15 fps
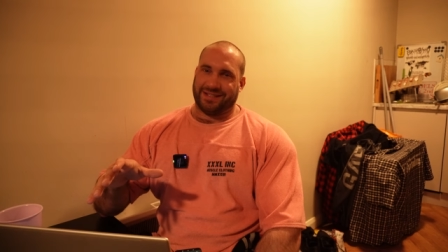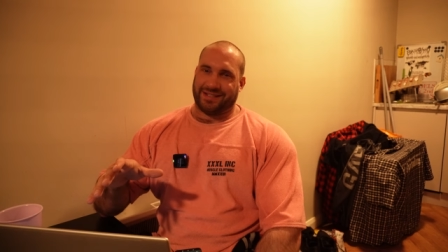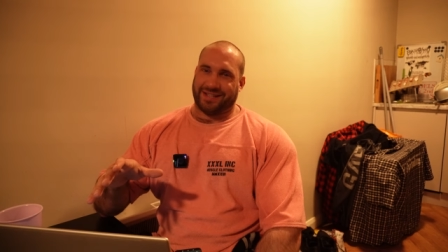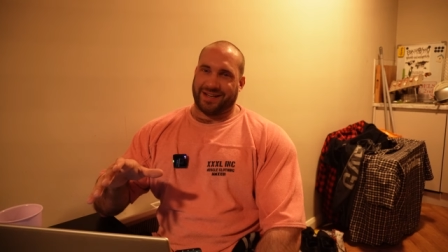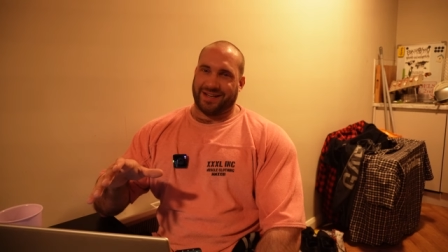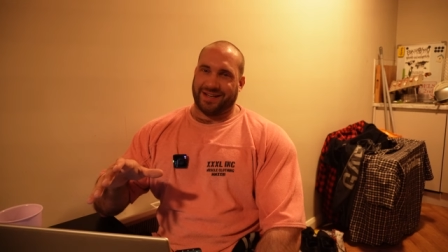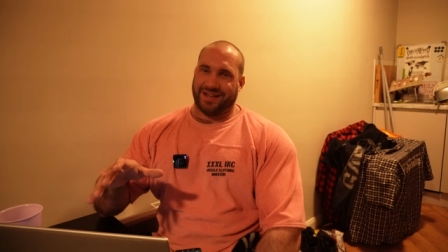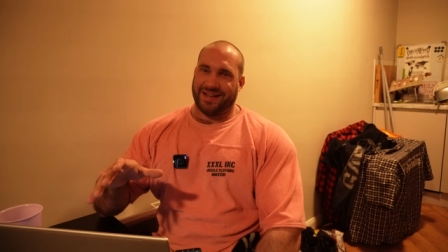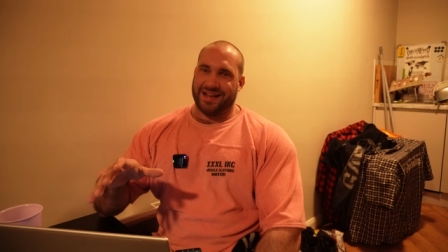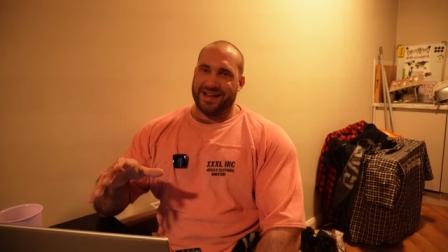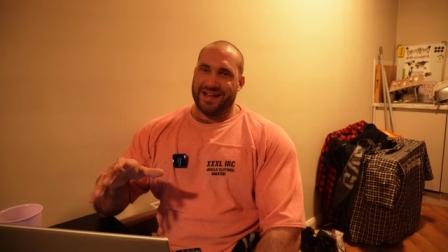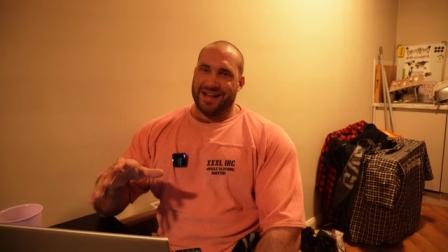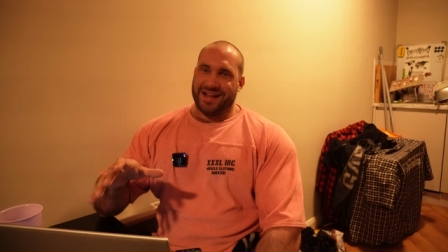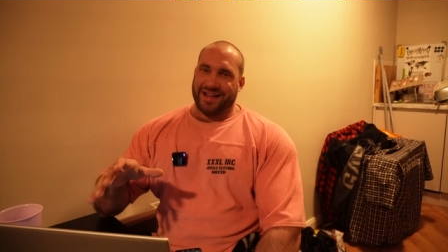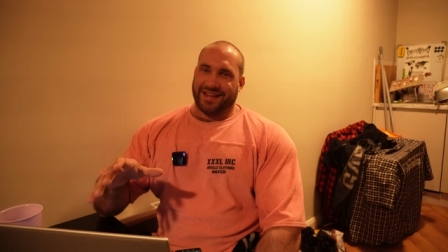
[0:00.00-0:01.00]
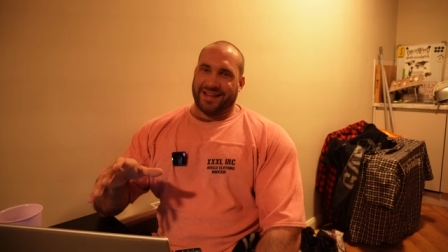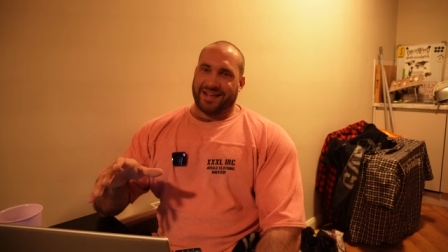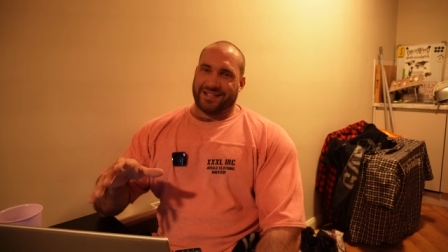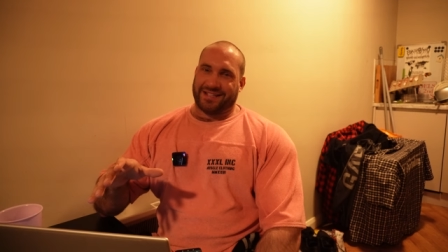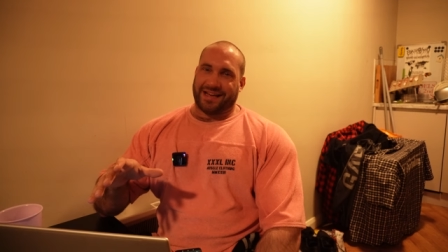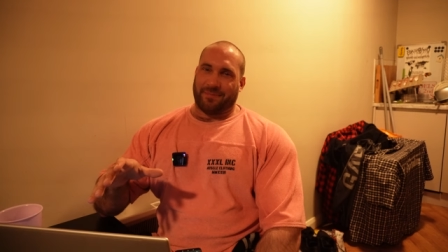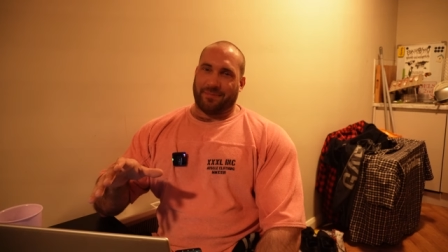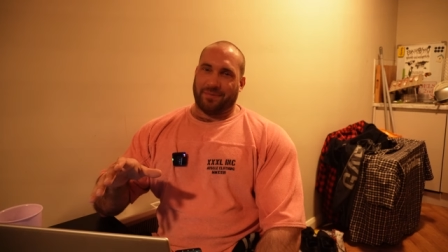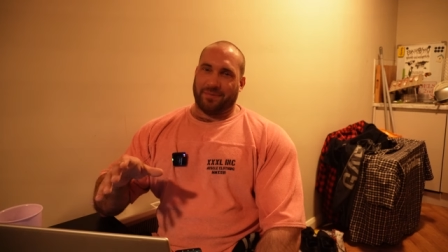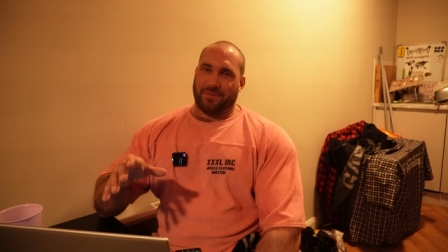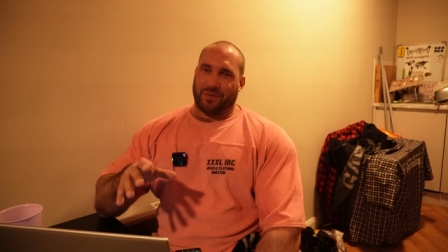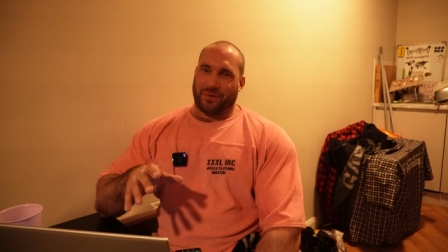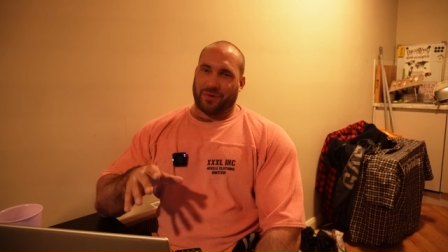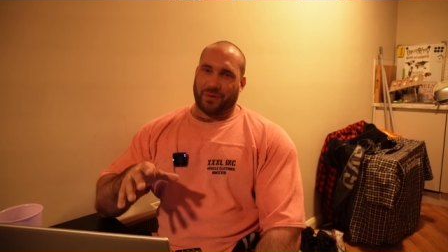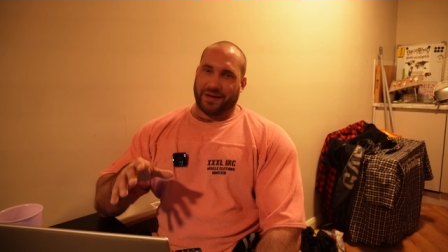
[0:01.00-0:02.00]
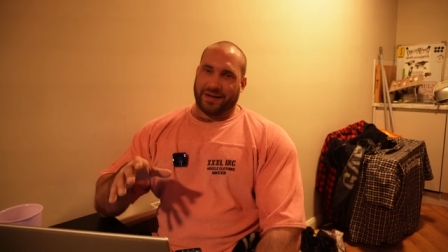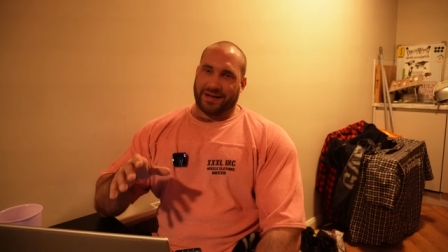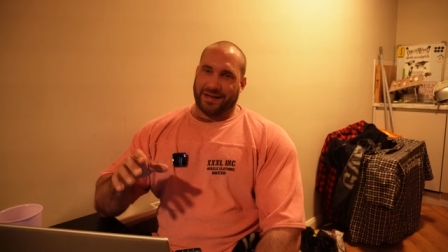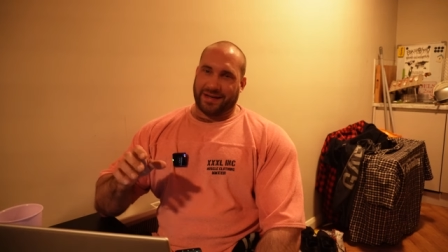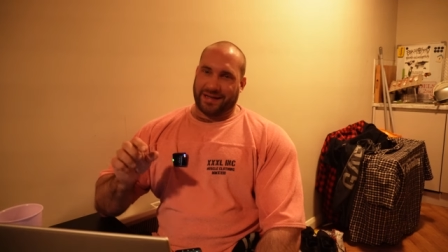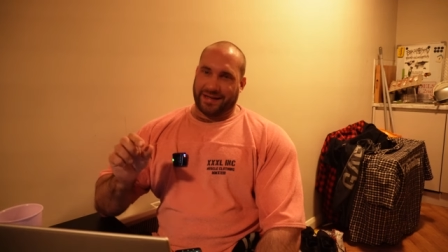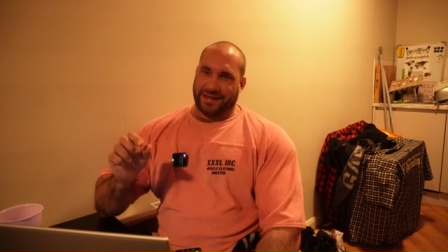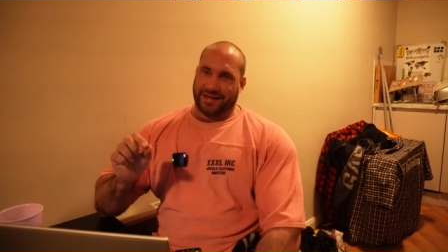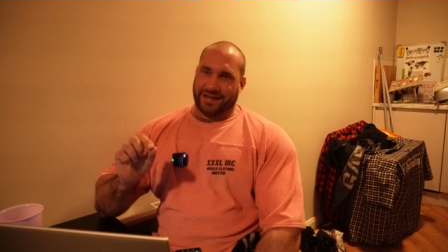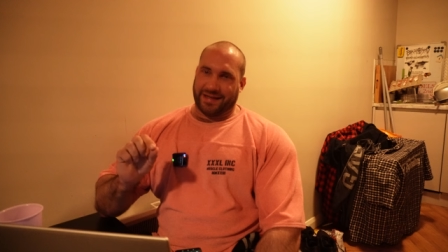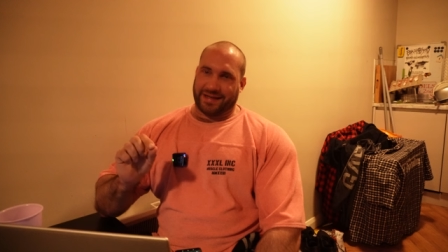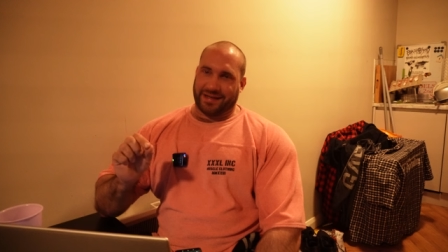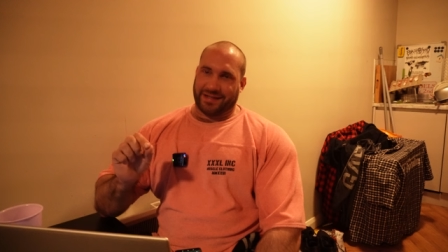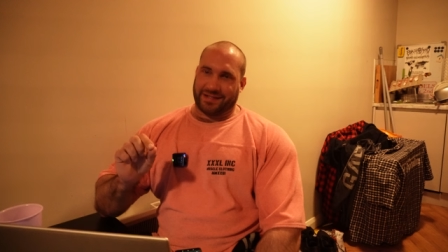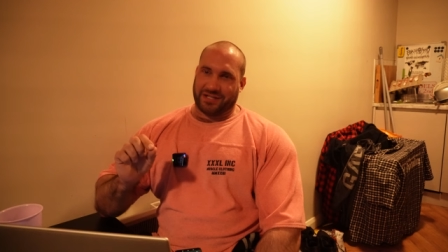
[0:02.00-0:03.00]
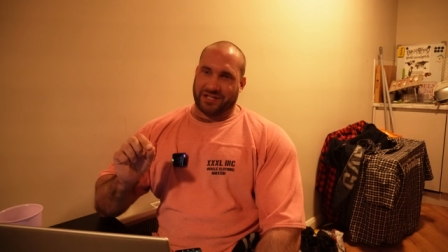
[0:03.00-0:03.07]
so things happen more quickly in little